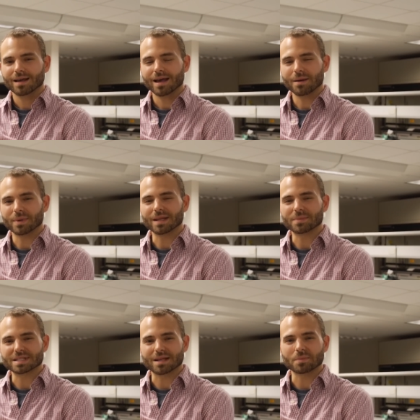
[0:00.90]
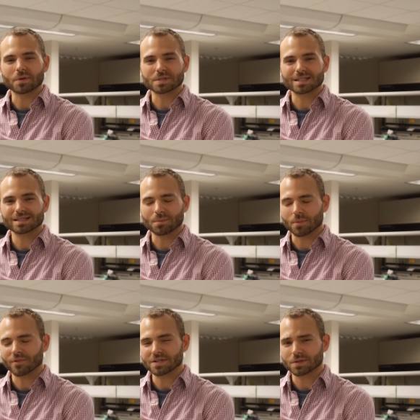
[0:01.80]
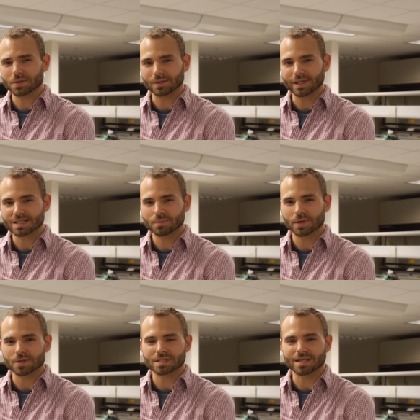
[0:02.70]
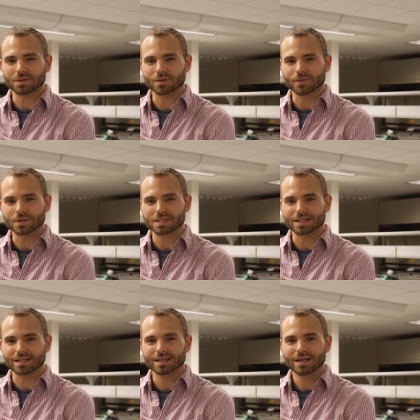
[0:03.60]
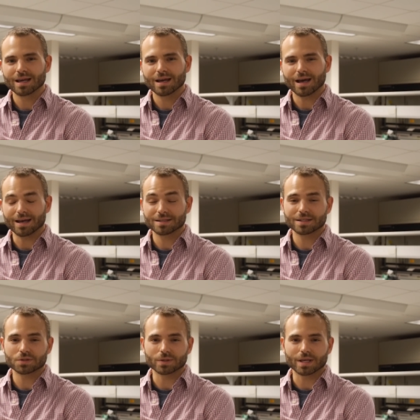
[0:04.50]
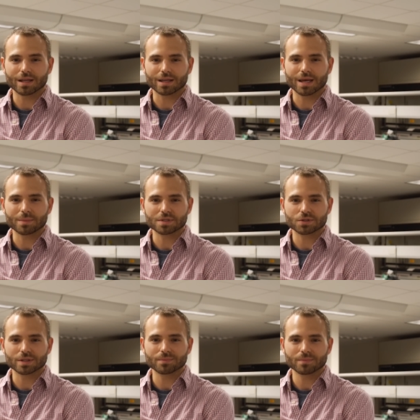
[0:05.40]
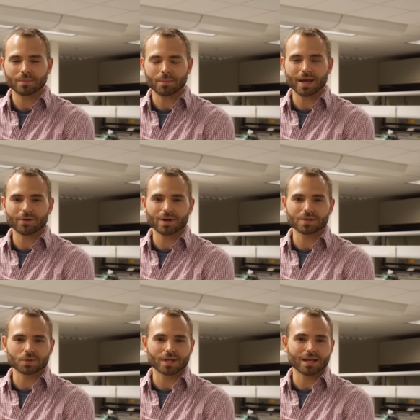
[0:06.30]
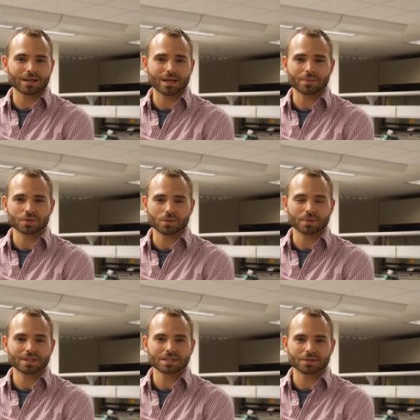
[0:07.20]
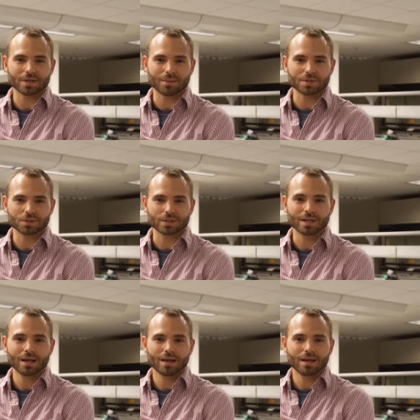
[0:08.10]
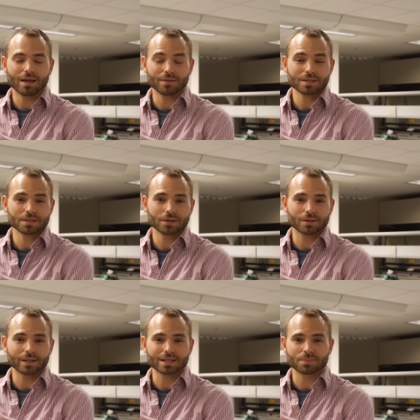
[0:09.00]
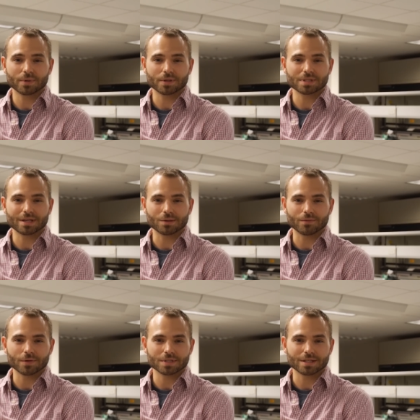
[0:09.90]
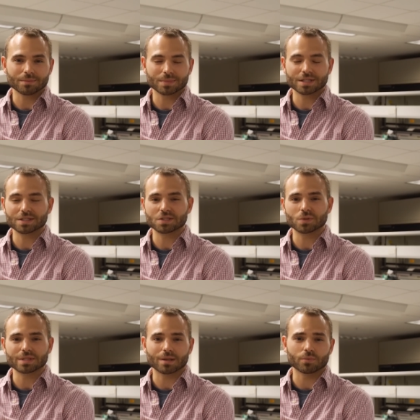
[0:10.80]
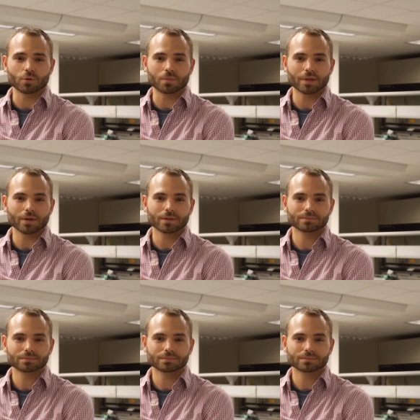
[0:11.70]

Hi, my name is Adam Mosey. I'm a professor here at Lake Superior State University. I teach organic chemistry. My background is organic chemistry, medicinal chemistry, and this year at Lake Superior State University, I'm teaching students how to brew beer.